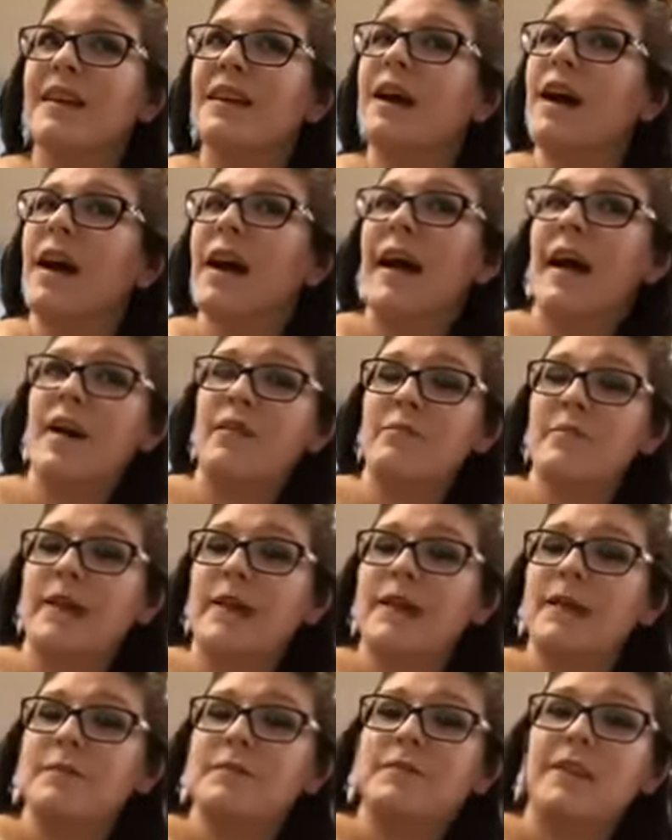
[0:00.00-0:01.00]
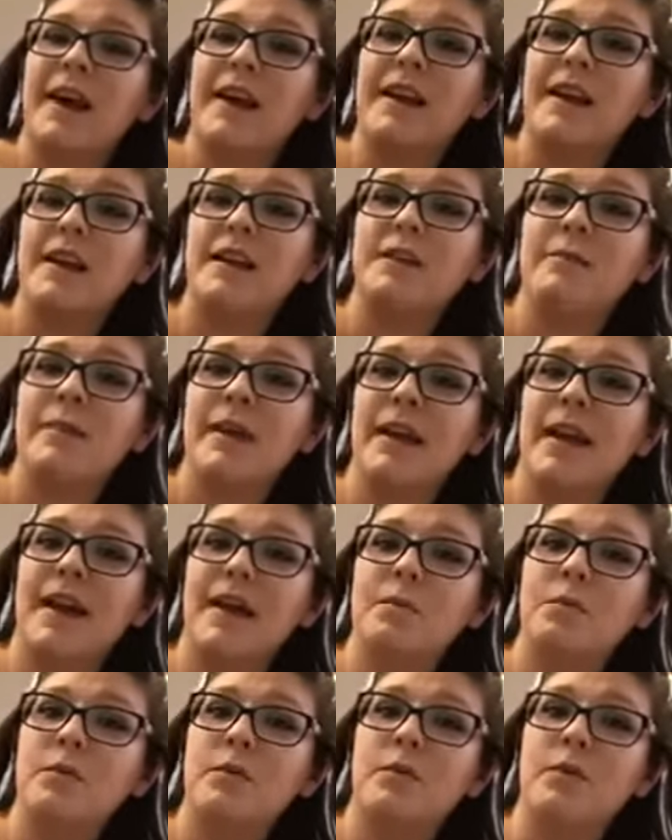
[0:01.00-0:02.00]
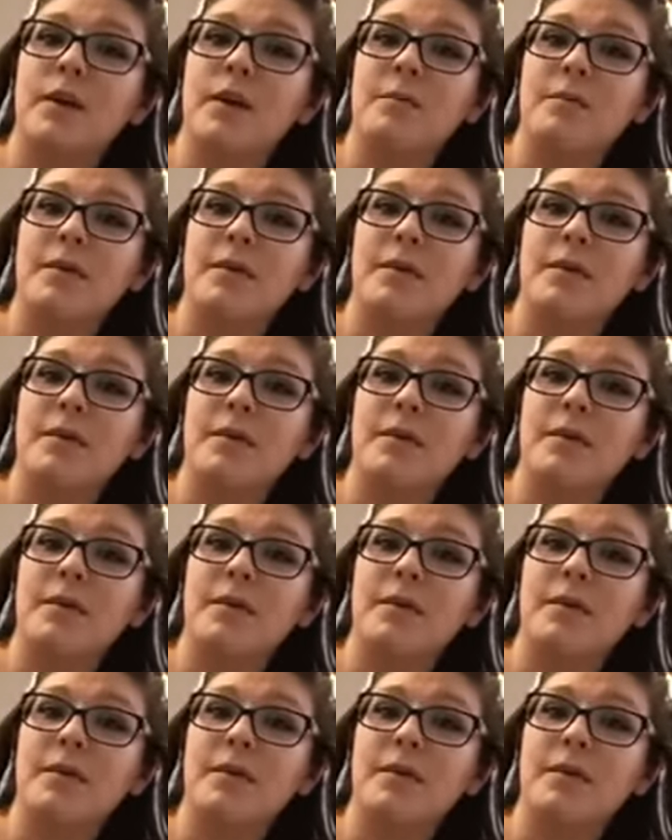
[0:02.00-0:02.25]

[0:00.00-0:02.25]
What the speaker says: I have made him flat iron my hair before, I'm